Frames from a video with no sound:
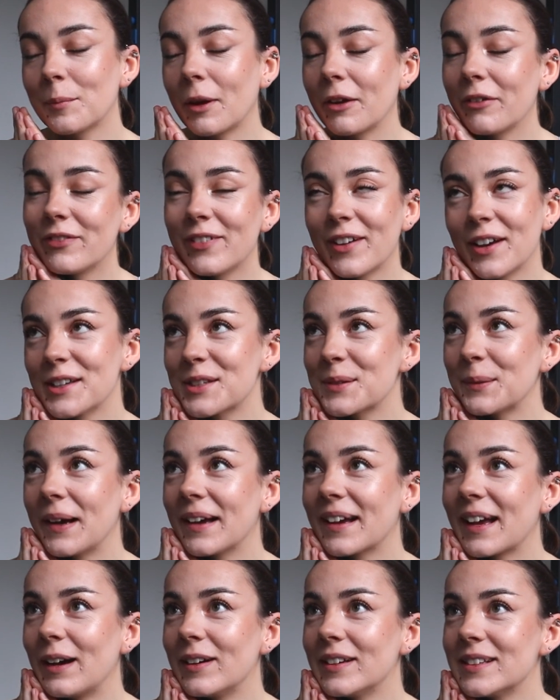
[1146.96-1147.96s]
My first
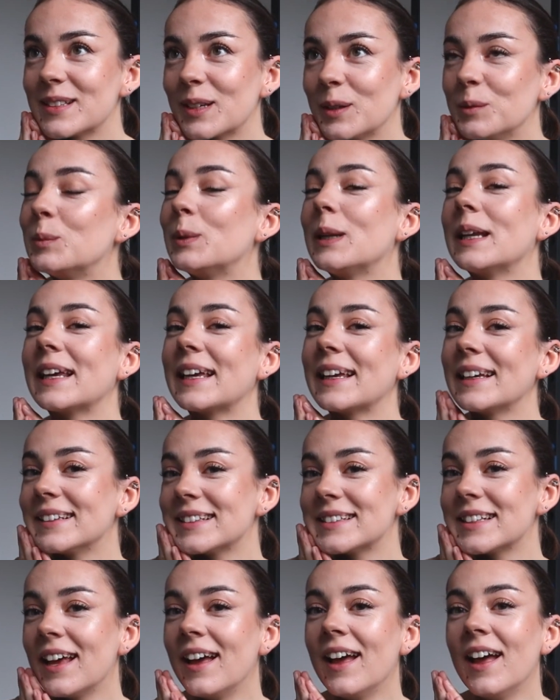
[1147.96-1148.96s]
workout is
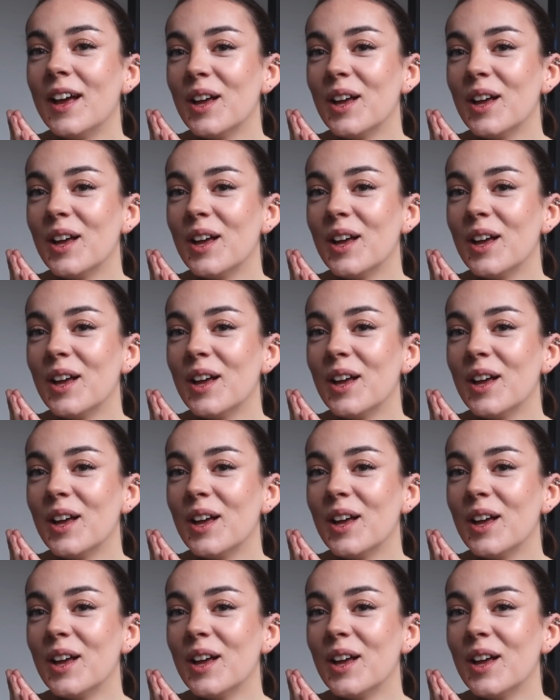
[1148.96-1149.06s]
complete.